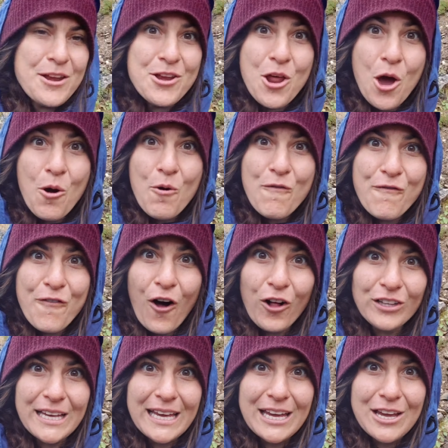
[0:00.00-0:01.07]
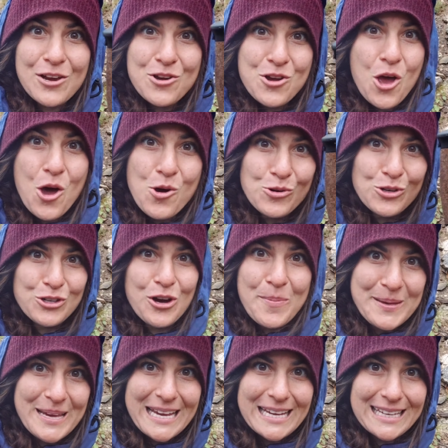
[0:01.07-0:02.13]
But no falling, no
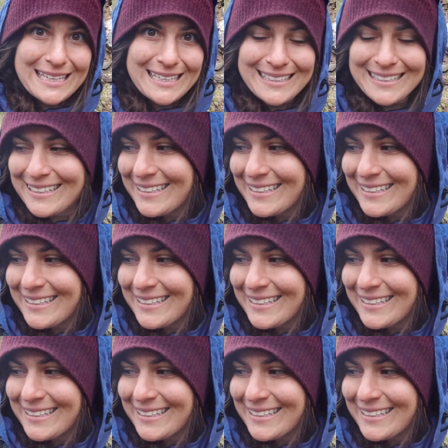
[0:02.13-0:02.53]
tripping.